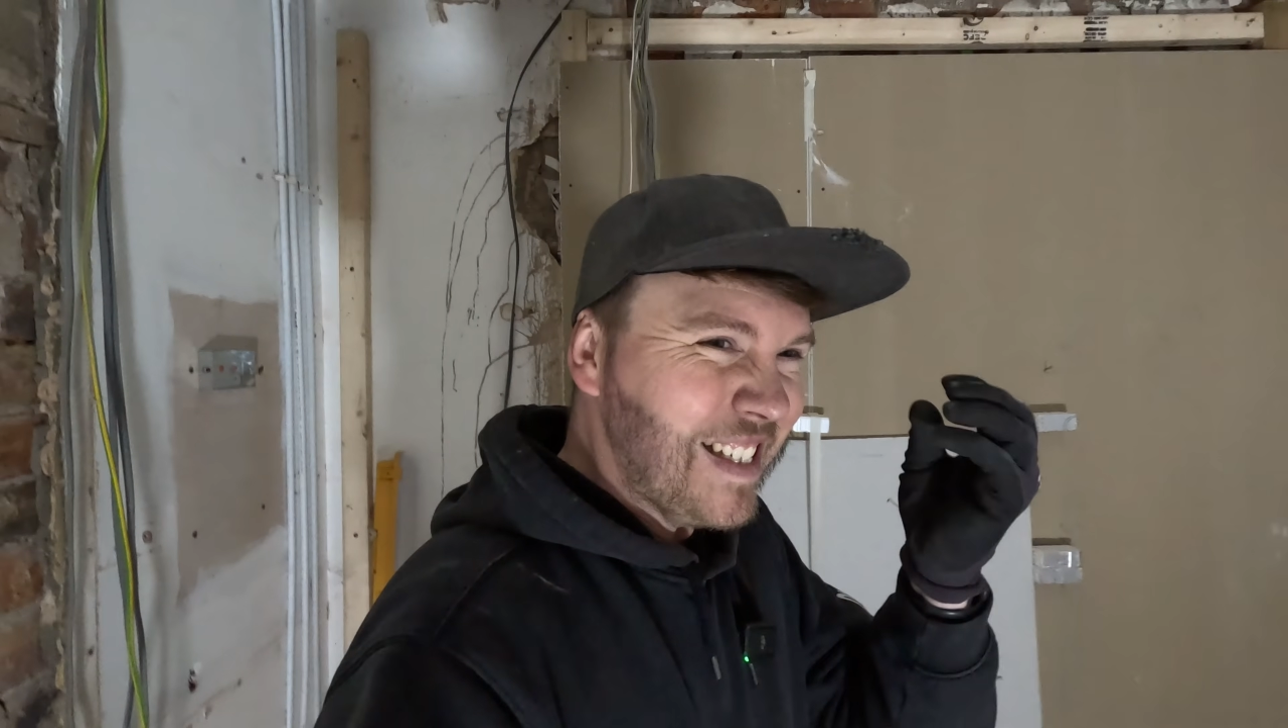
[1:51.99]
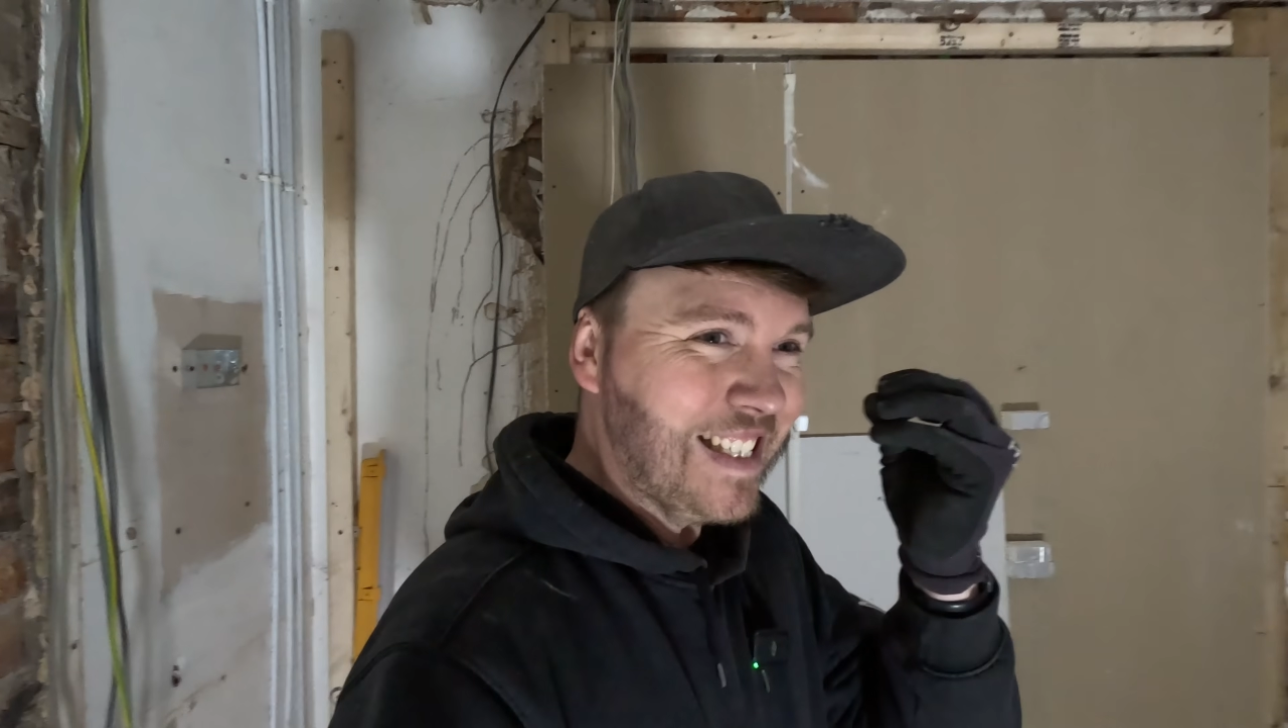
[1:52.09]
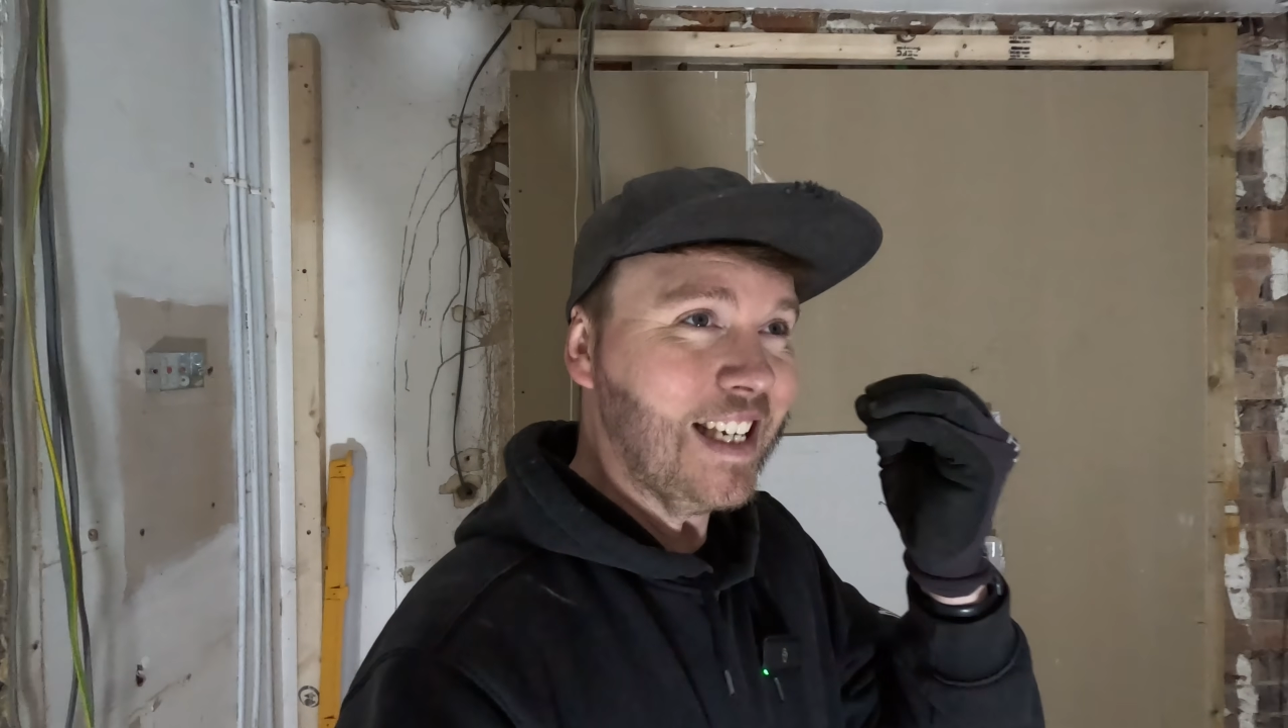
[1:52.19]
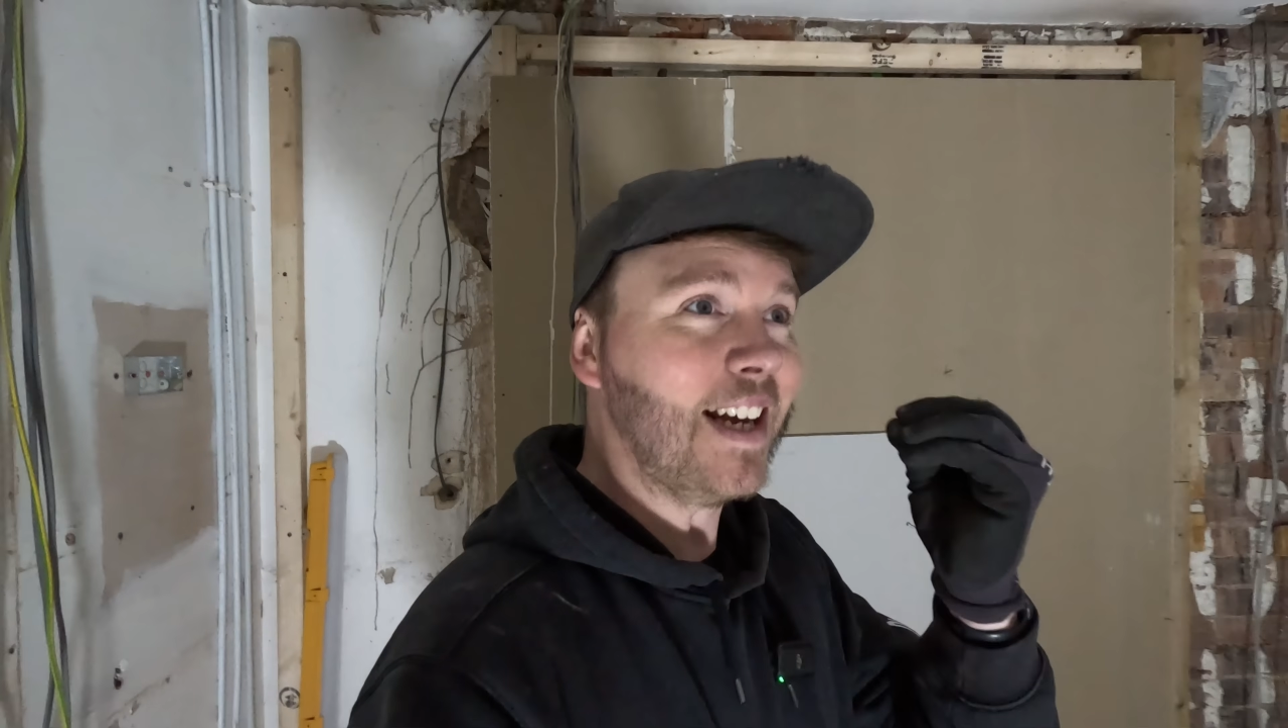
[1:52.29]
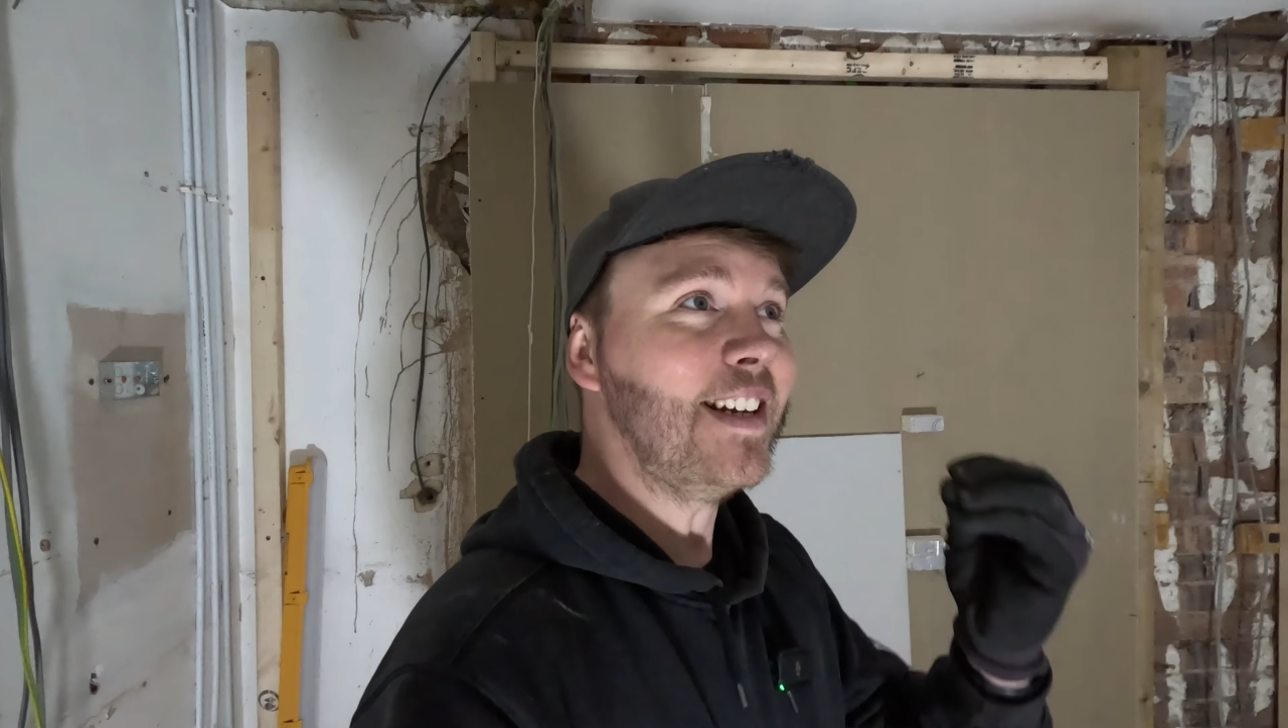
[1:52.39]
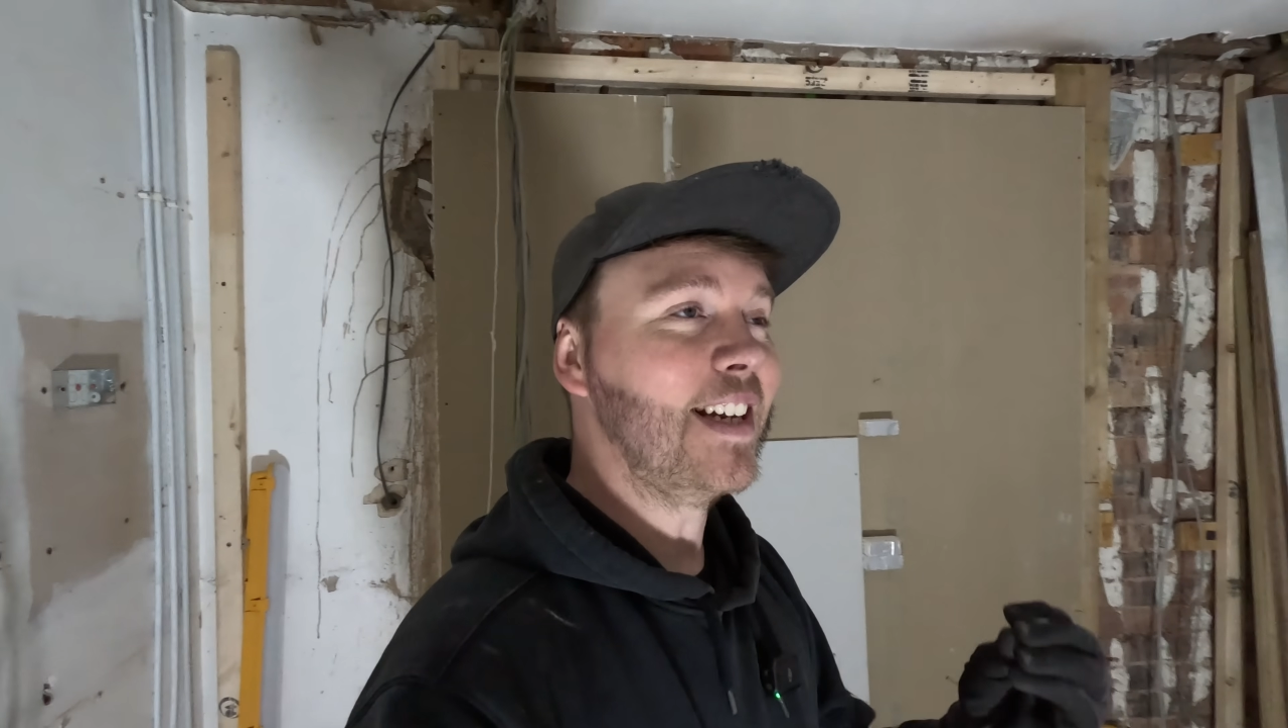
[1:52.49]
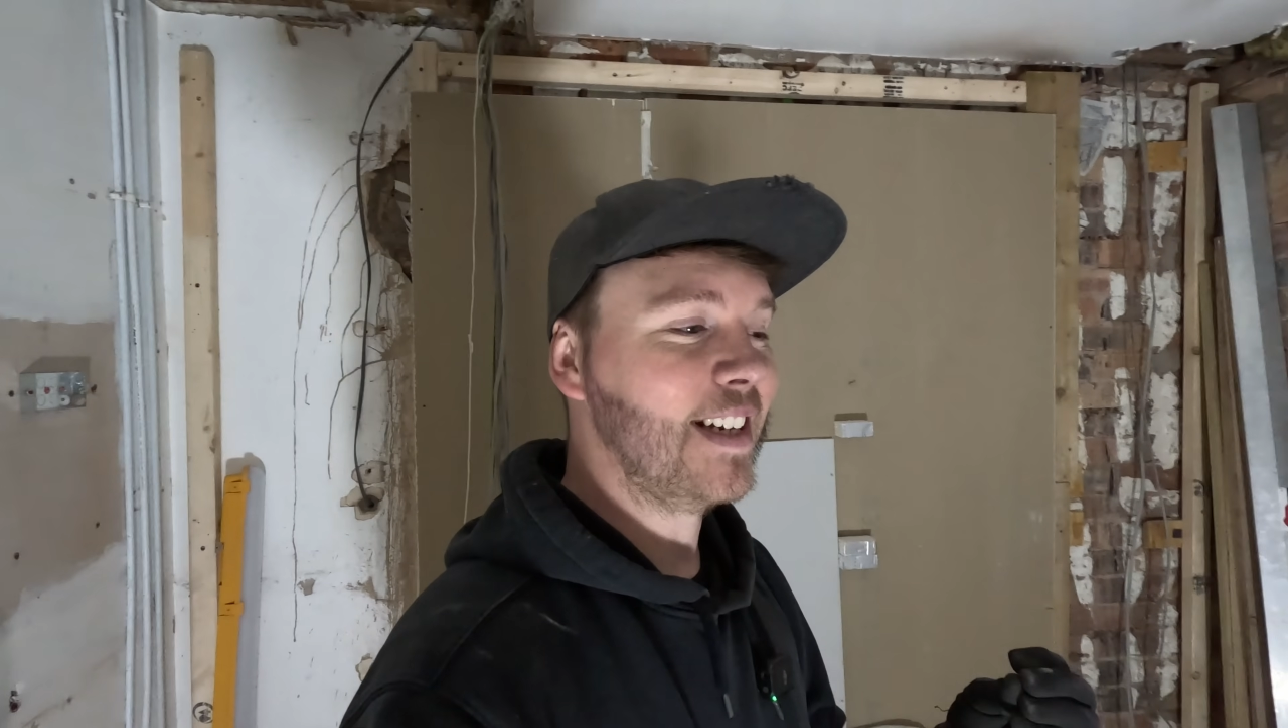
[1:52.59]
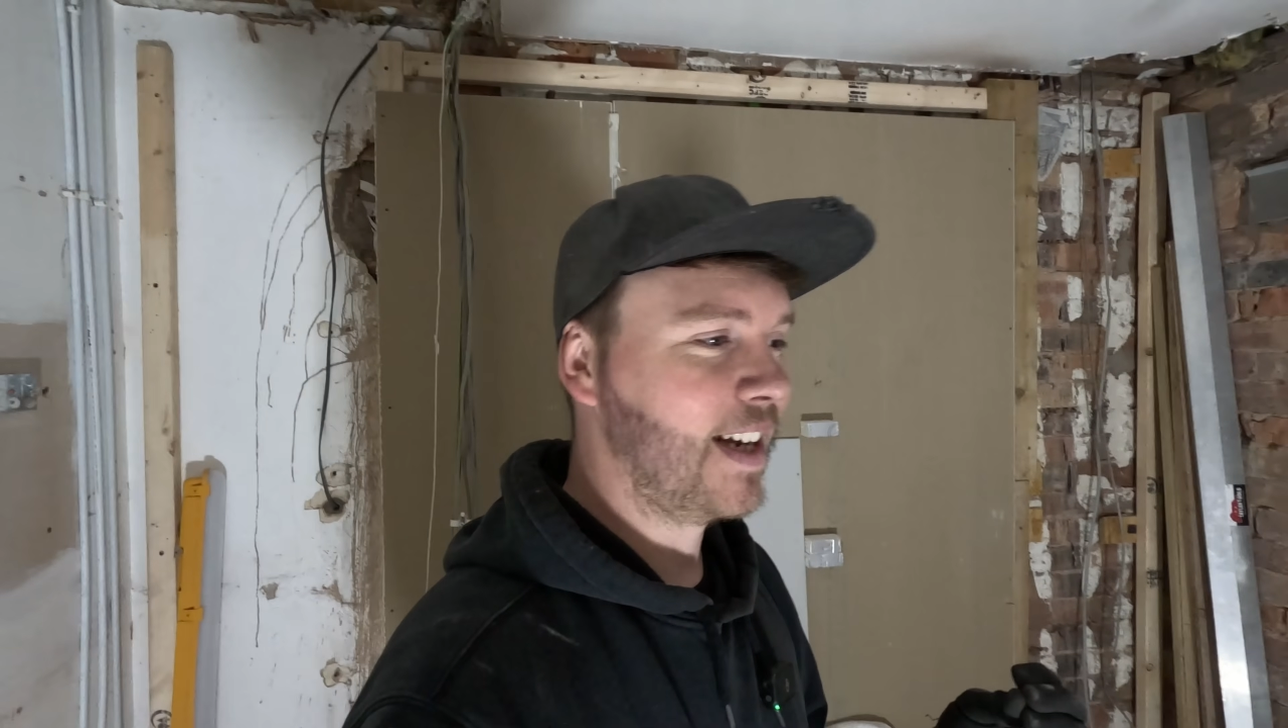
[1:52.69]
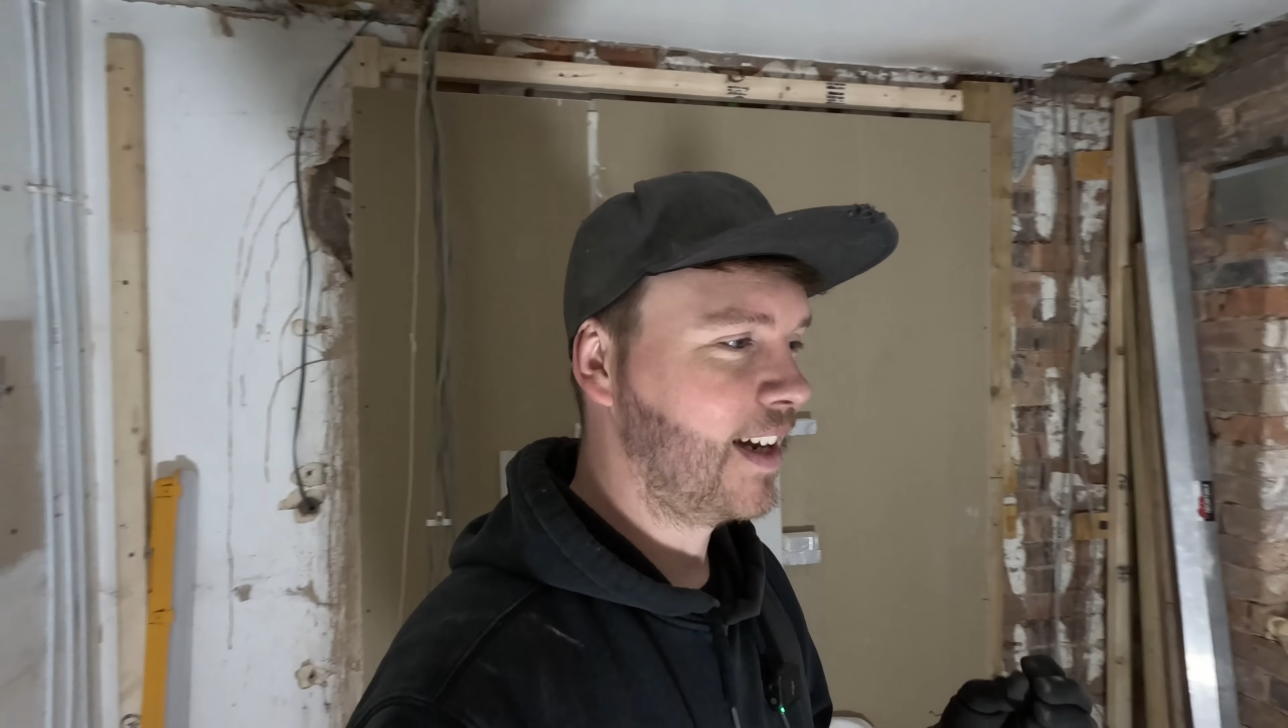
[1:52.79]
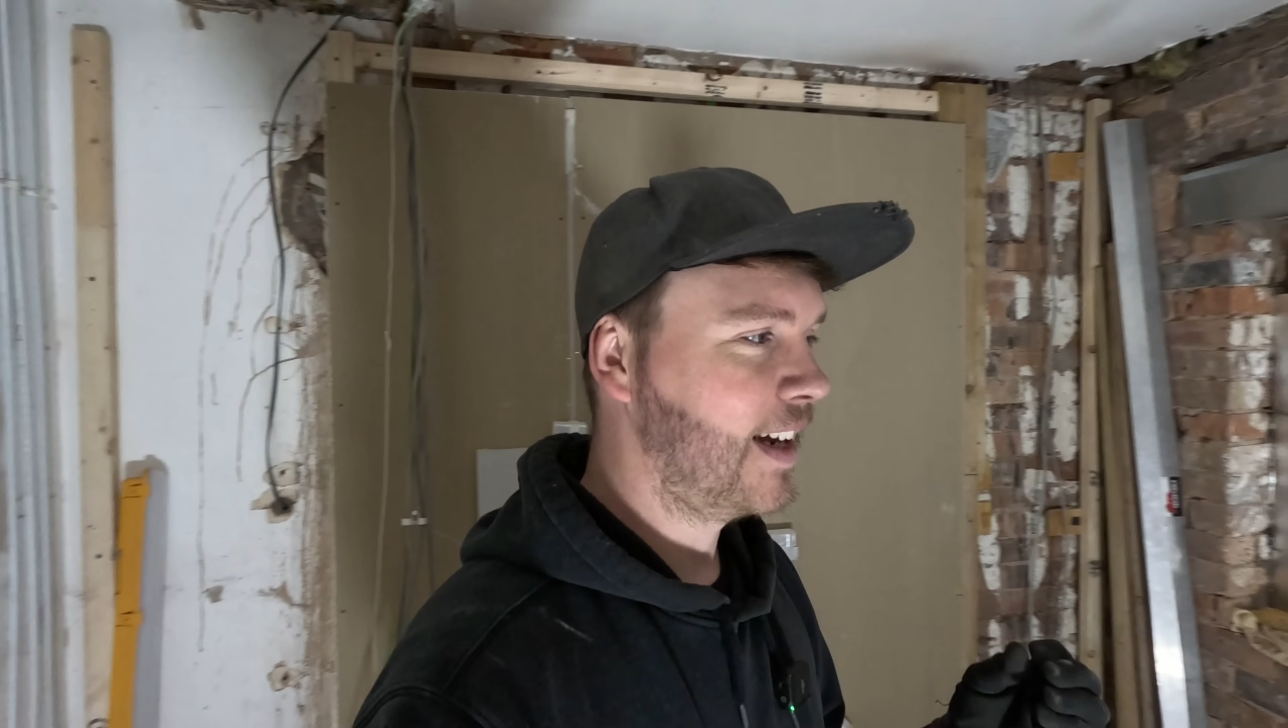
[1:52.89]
excited.